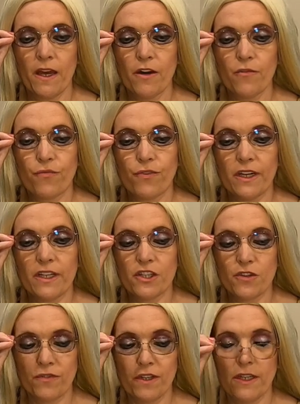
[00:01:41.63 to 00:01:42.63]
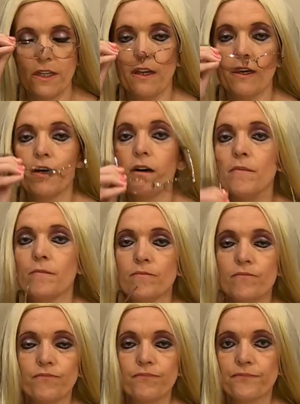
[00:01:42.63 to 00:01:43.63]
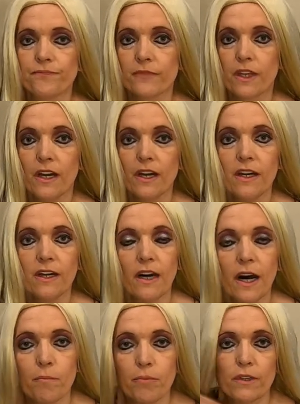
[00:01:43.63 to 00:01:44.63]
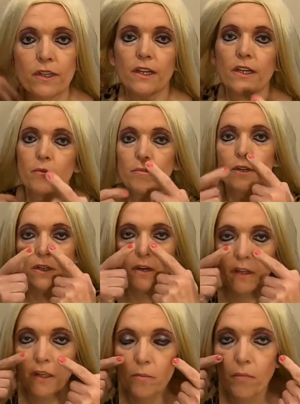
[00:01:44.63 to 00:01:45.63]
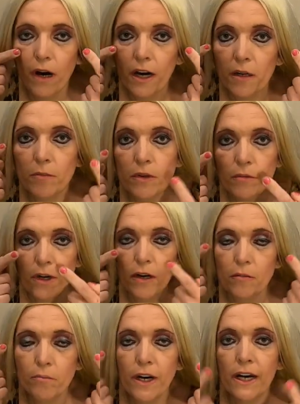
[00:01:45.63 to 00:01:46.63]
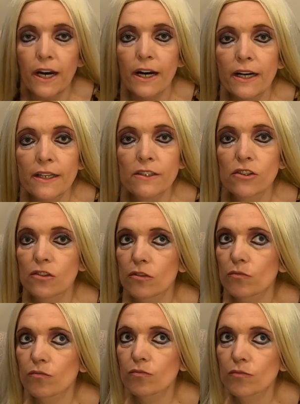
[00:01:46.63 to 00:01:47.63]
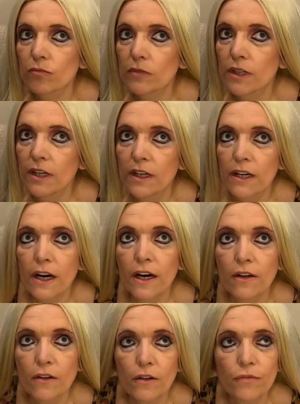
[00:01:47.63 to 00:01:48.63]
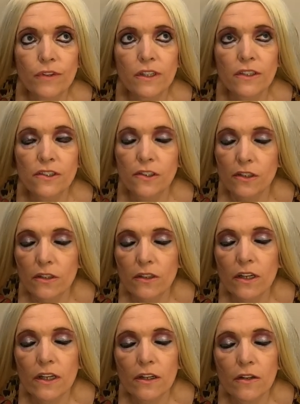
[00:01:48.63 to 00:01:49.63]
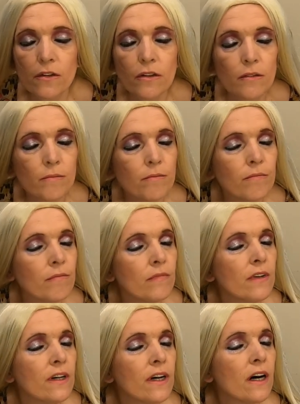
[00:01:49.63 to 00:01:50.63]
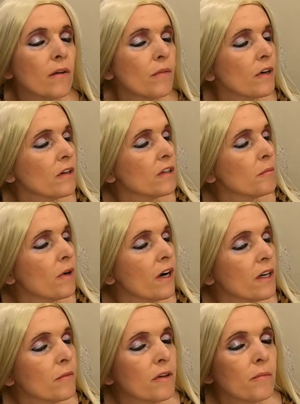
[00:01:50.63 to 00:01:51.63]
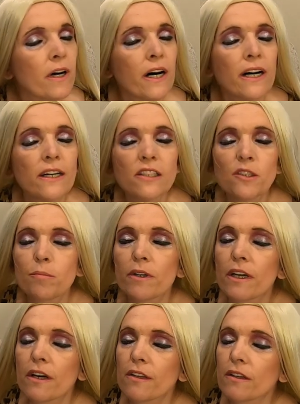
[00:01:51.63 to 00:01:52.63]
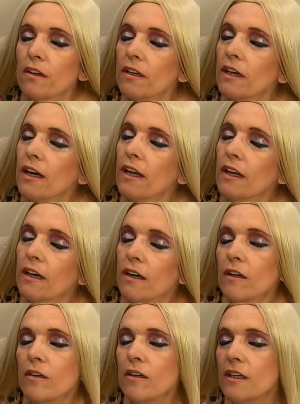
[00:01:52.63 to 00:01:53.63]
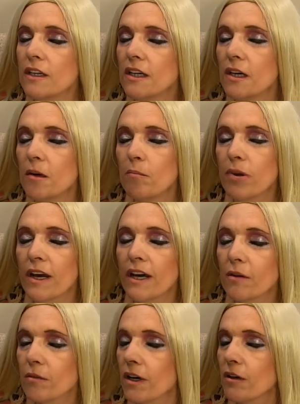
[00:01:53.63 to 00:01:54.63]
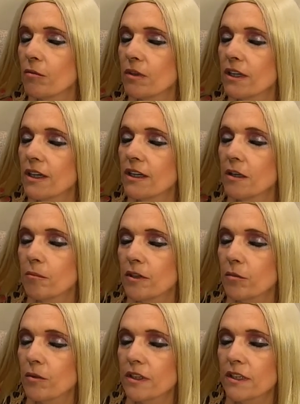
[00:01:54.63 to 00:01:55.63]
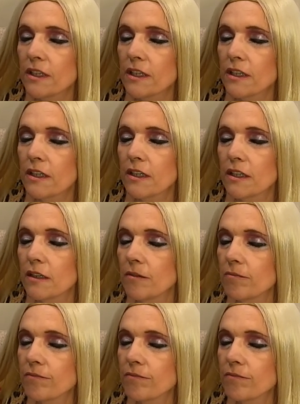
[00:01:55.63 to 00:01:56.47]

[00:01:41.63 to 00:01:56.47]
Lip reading: French Vanilla. I put a little bit on the bottom around my eyes. I don't know if you can see the glitter on the bottom of my eyes, but I thought I'll play around with a little bit with the